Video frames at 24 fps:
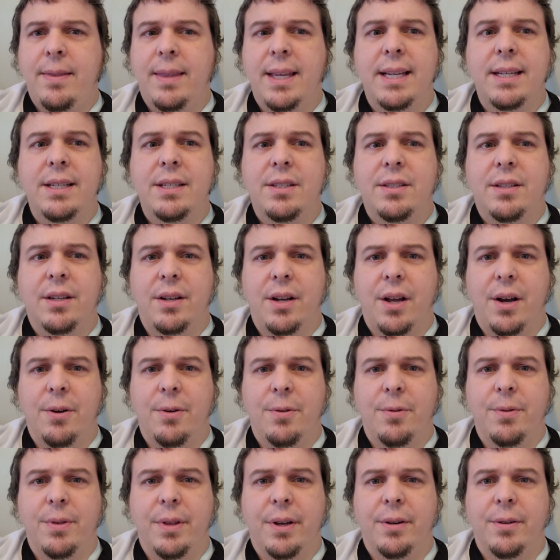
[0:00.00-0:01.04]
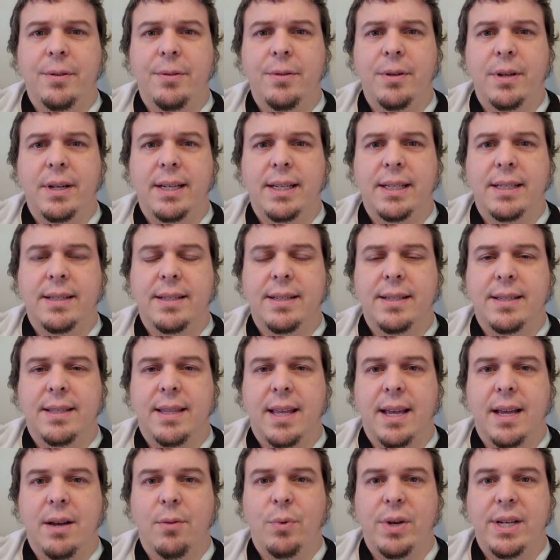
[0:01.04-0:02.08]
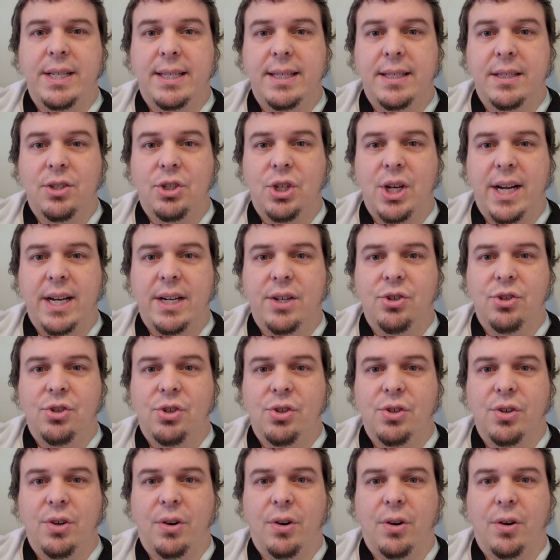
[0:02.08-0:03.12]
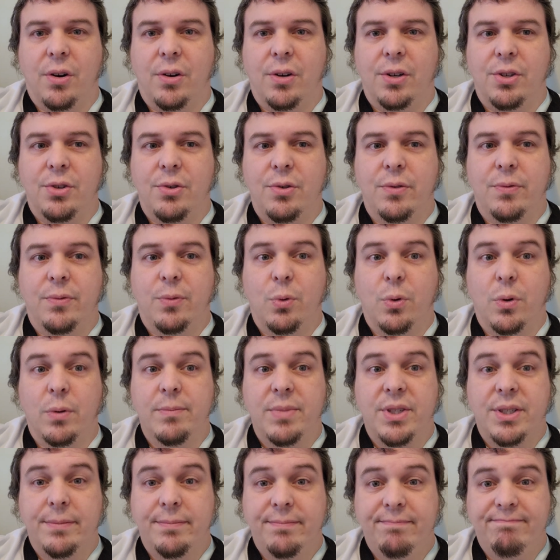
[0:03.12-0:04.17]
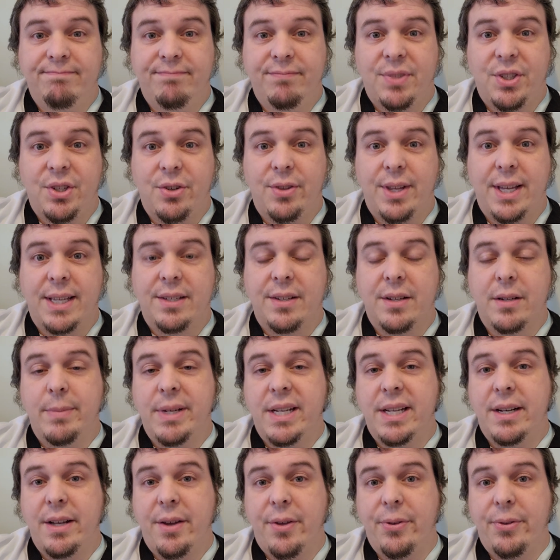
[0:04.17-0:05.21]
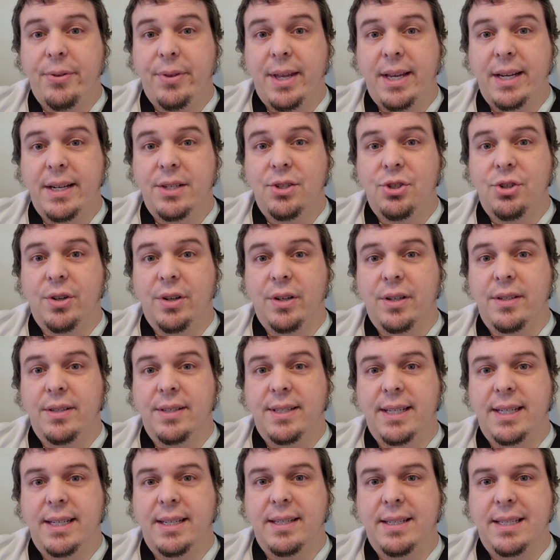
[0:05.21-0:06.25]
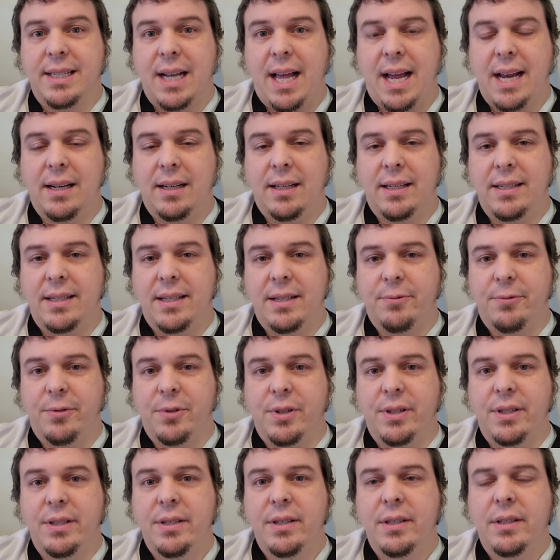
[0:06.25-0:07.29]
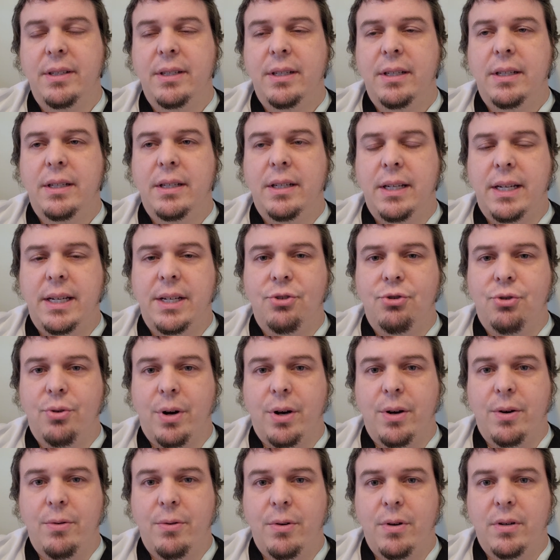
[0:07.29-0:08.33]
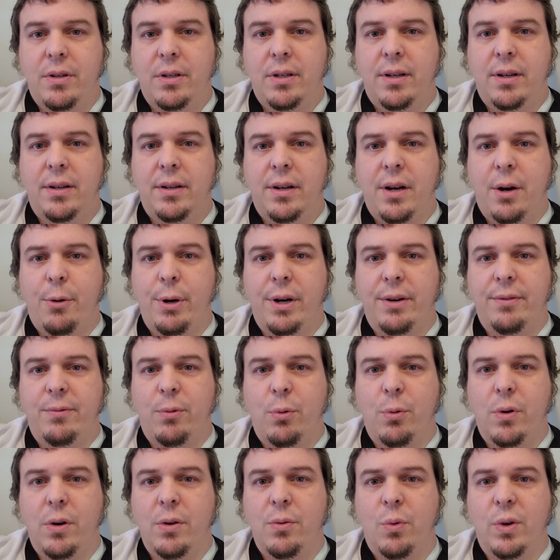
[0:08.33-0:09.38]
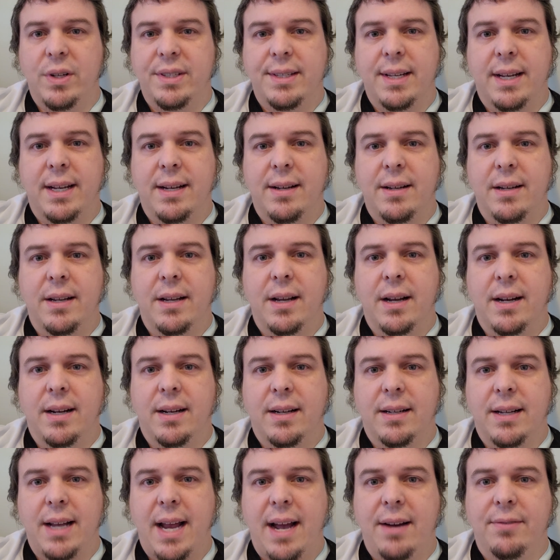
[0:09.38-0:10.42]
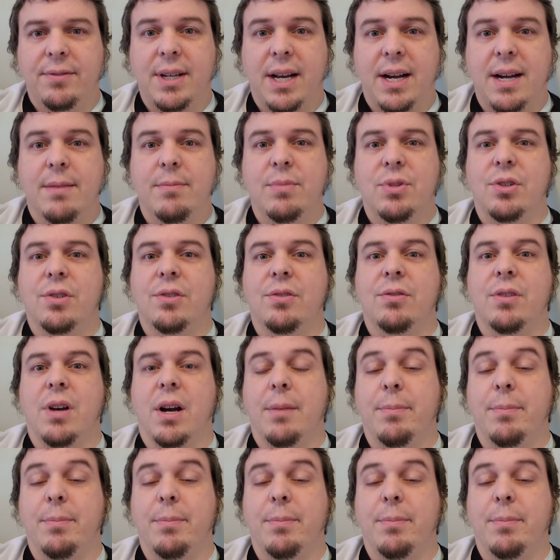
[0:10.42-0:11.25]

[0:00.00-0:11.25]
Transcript: Things to know though is that we did change our uniforms. So that's going to be another thing, is you're going to see a slightly different intro going forward once I have time to